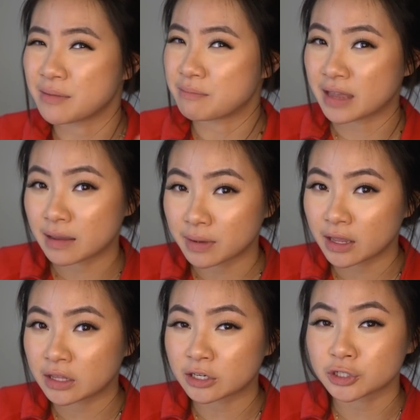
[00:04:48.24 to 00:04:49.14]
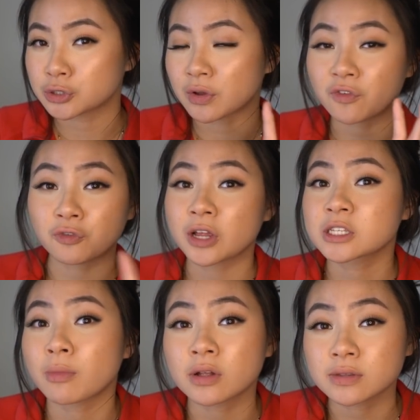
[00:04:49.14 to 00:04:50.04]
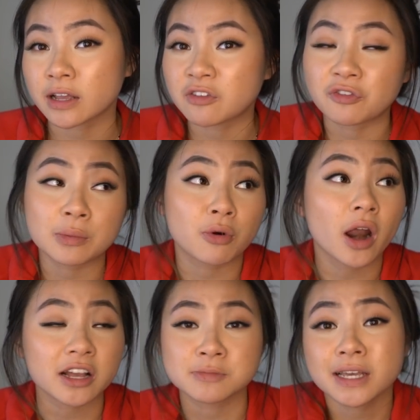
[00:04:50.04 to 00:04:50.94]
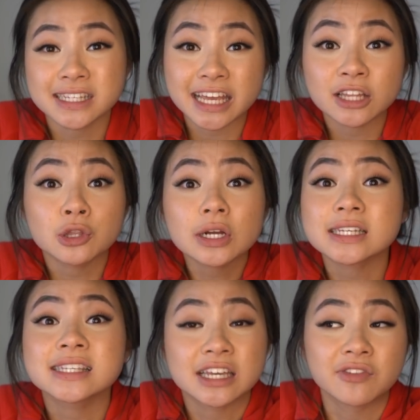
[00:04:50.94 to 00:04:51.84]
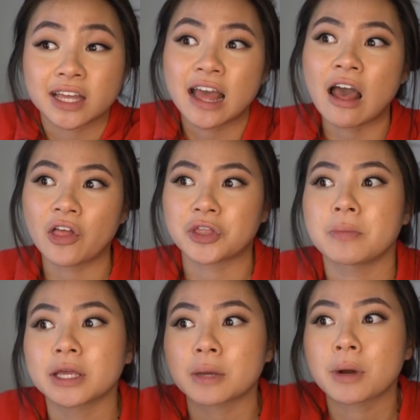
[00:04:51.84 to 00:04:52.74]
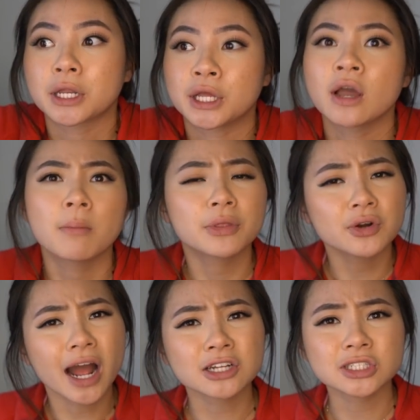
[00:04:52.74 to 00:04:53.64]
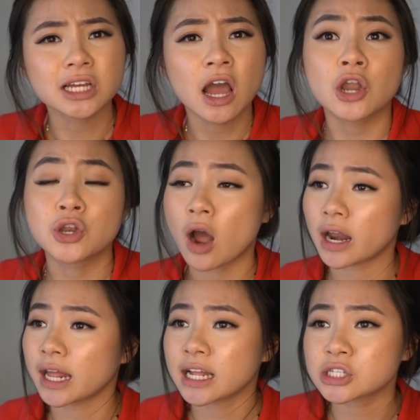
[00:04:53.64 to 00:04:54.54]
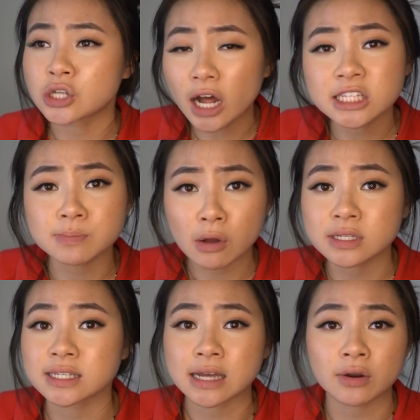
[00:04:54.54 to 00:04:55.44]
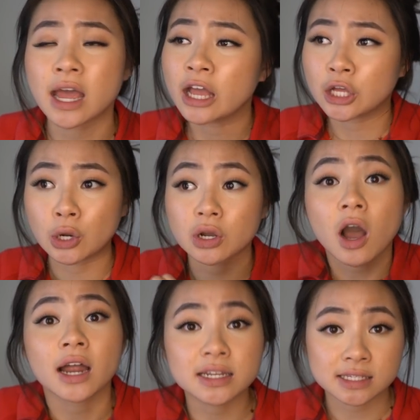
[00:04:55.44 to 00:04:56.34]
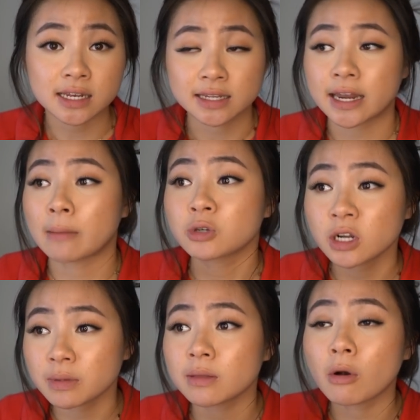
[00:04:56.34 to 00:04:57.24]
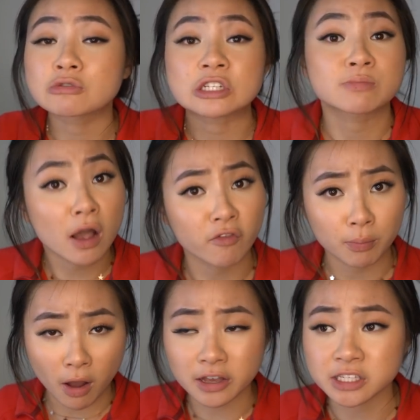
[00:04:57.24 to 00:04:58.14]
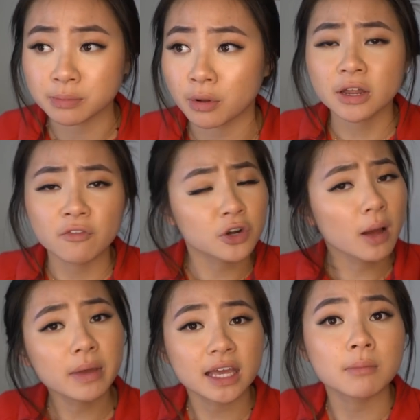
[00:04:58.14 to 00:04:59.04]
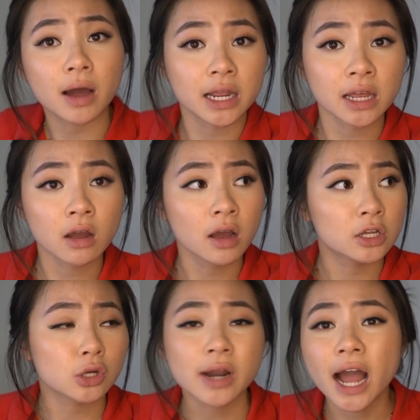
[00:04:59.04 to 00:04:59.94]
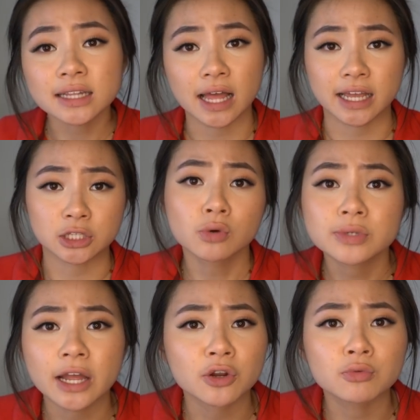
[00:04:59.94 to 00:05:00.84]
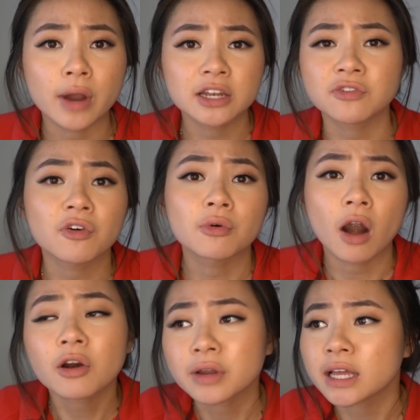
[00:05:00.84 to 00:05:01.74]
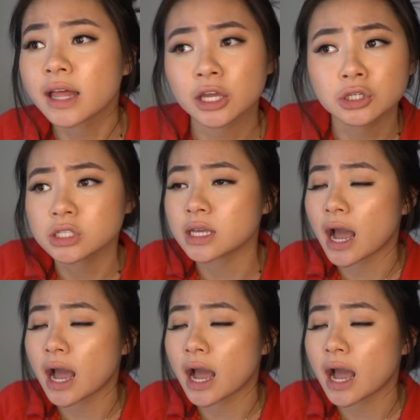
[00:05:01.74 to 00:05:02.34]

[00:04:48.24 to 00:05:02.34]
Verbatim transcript: maybe they're just doing free products, because it can look deceiving that they're making money, but they're actually not. And it's not supposed to sound, you know, condescending, and I'm trying to be the most respectful possible. If you're not making money, Don't act like it. Don't get your rent Ferrari. Like, you just